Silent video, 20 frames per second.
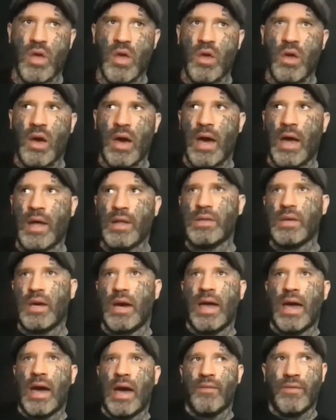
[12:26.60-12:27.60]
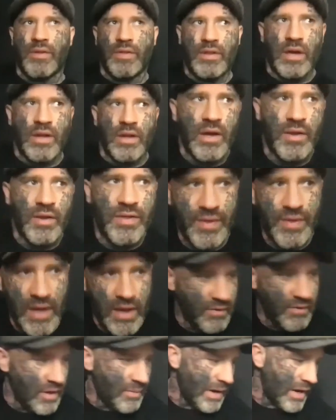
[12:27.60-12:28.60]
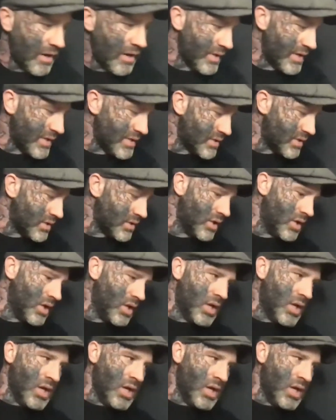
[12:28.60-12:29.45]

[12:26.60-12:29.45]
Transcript: And I have a theory about this, and